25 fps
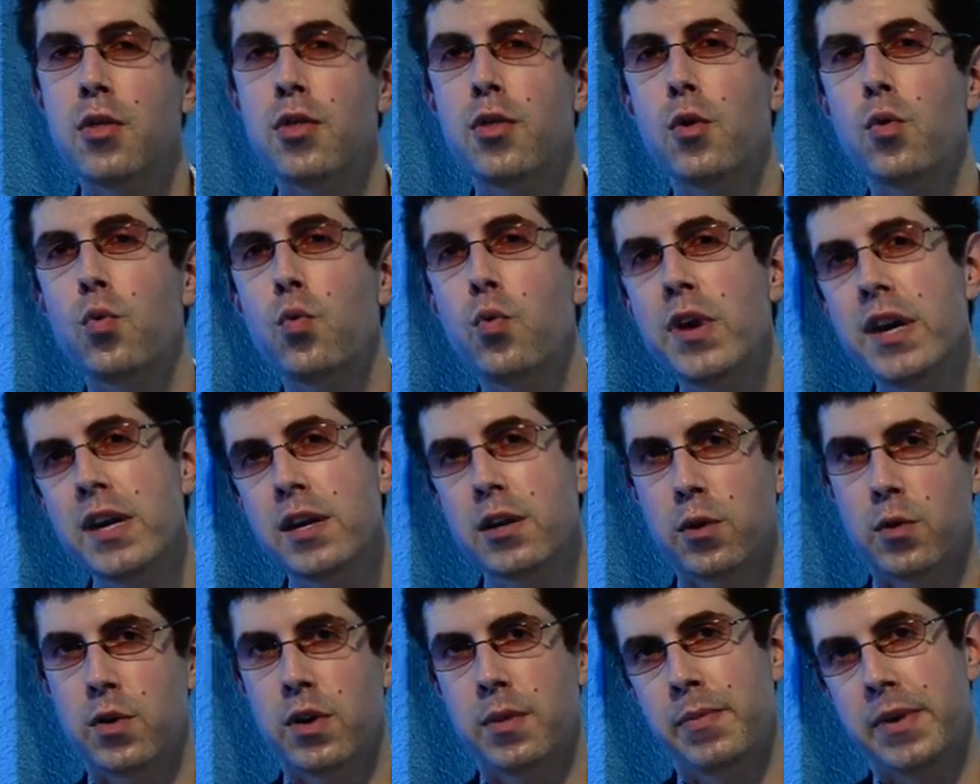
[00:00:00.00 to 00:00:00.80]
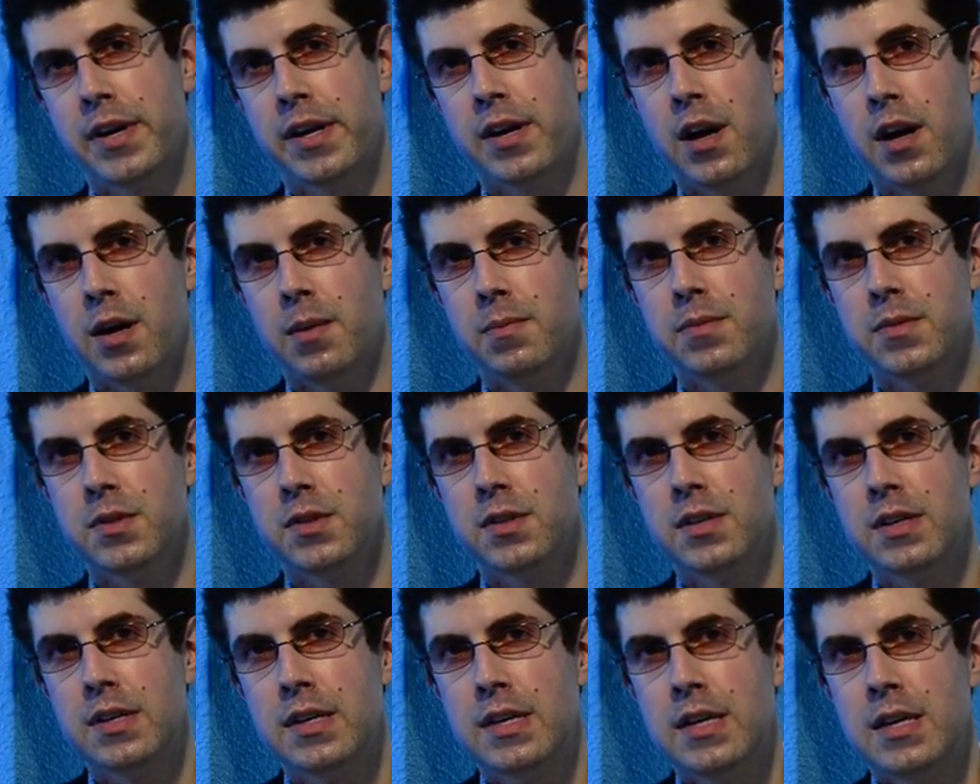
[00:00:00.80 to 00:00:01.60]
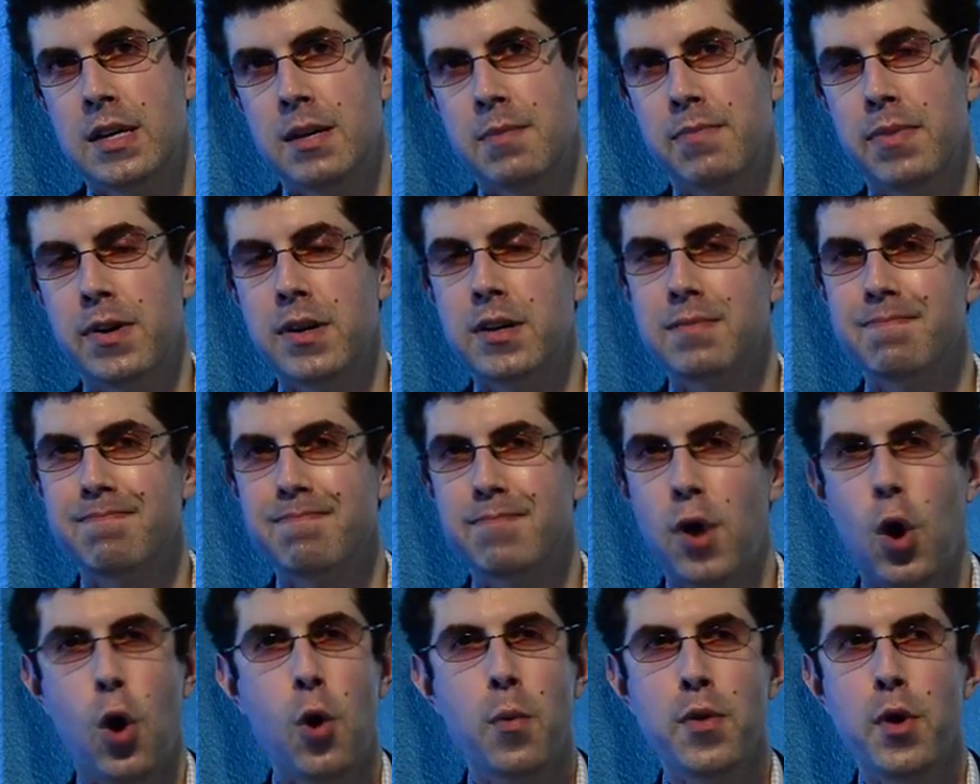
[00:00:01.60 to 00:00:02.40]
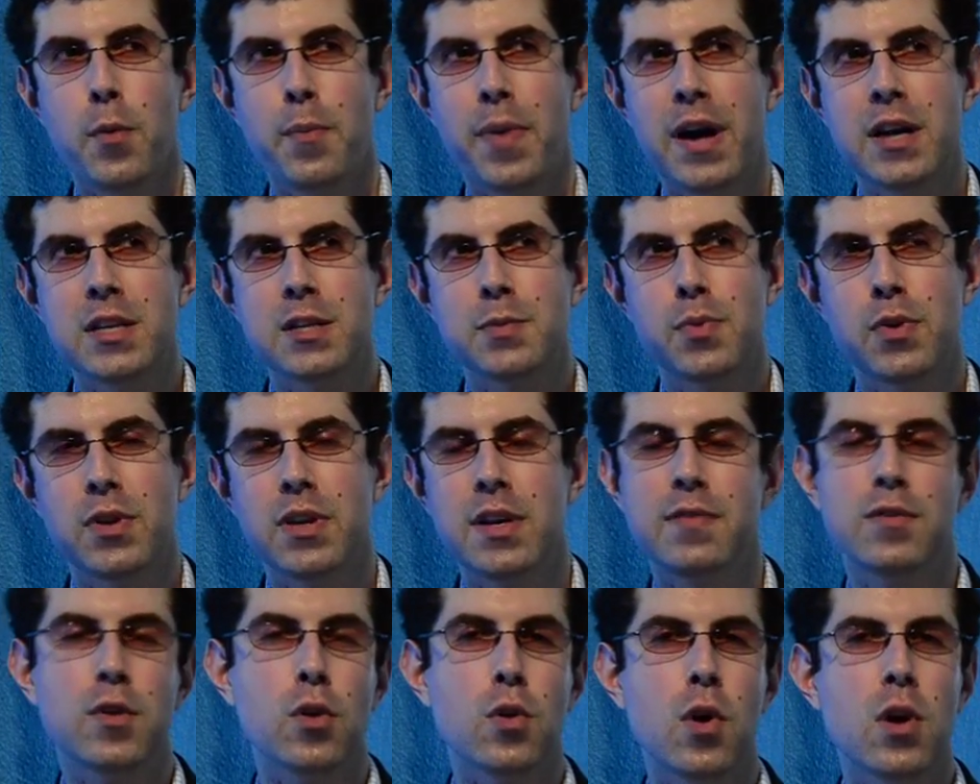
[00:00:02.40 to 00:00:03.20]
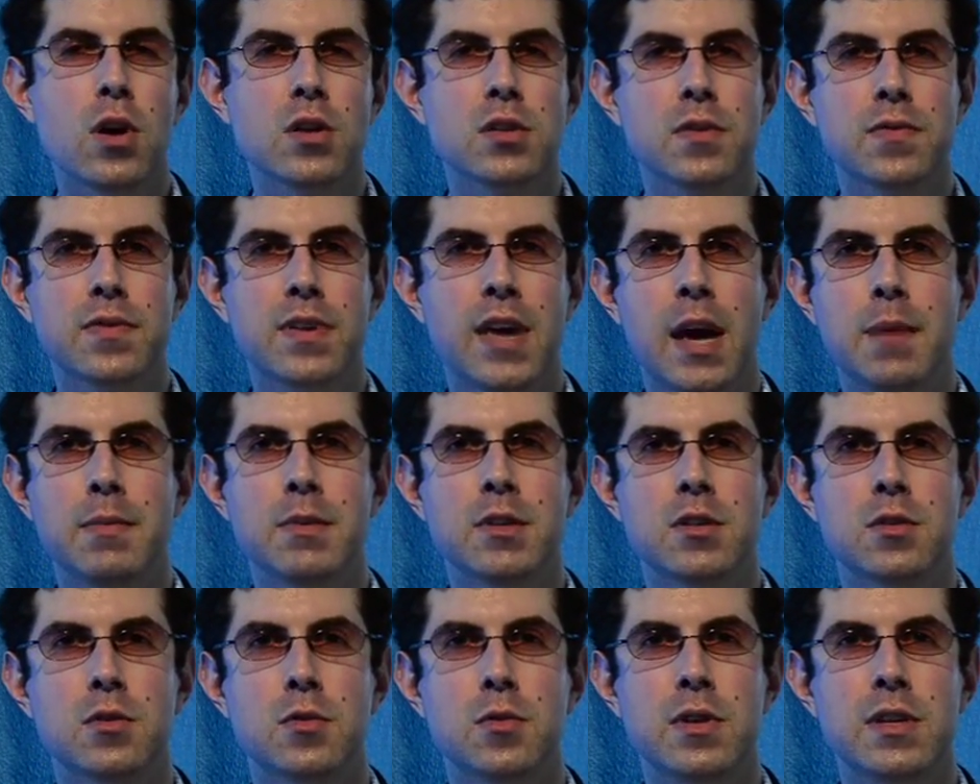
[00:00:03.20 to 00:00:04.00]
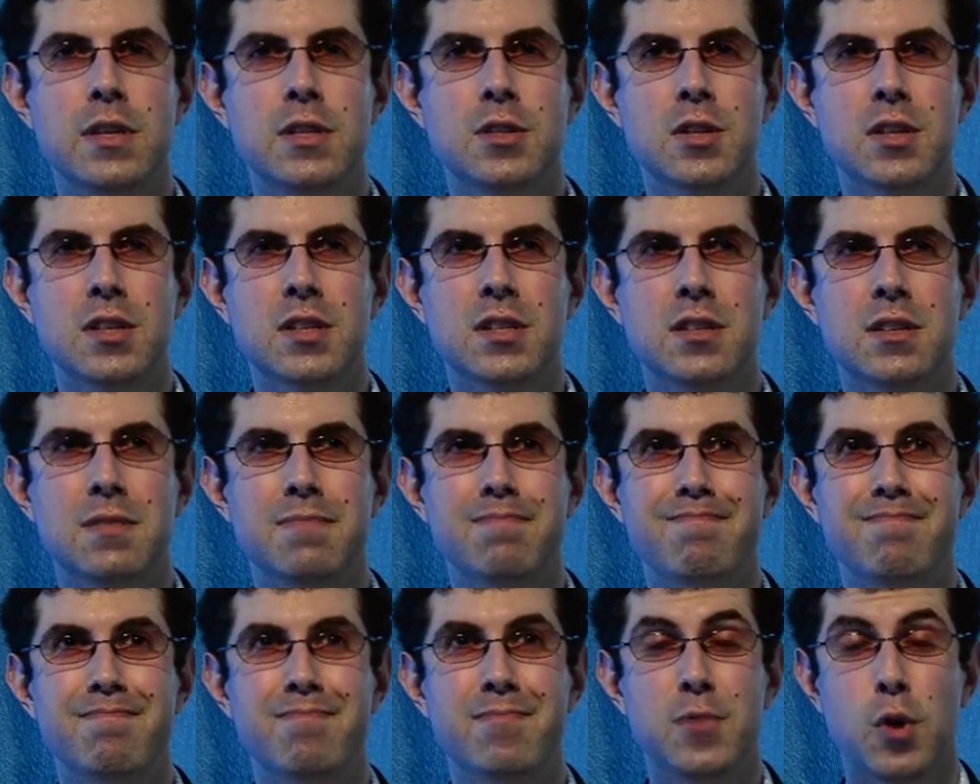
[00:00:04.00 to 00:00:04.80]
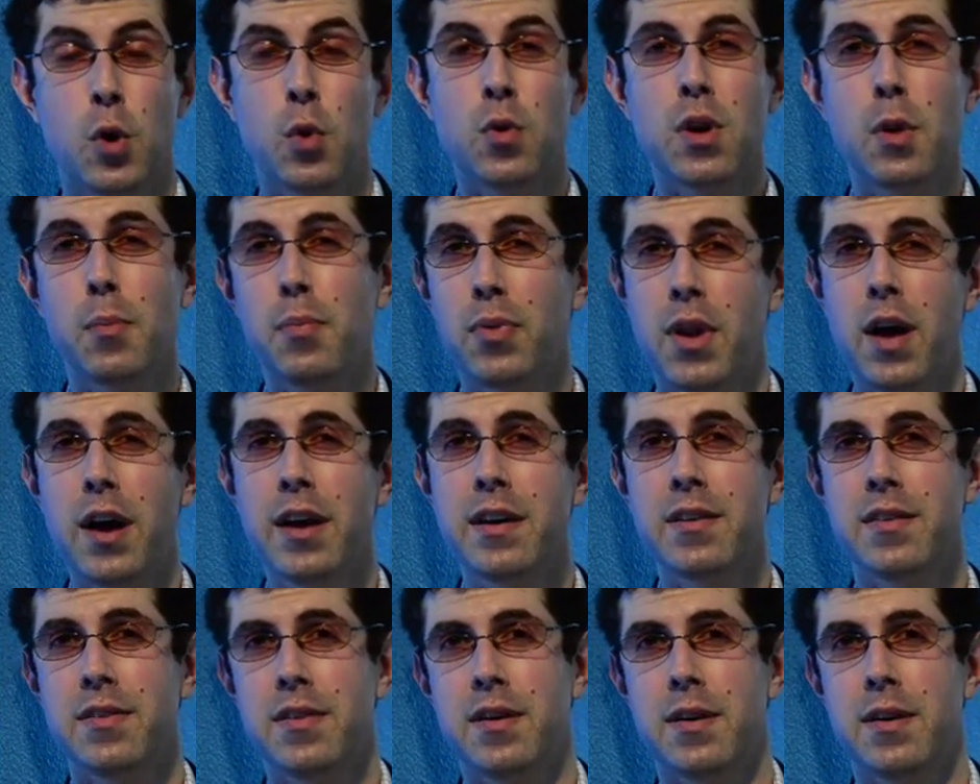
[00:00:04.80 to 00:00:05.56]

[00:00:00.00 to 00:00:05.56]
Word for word: the weaker it becomes. But homeopaths believe the laws of chemistry just don't apply to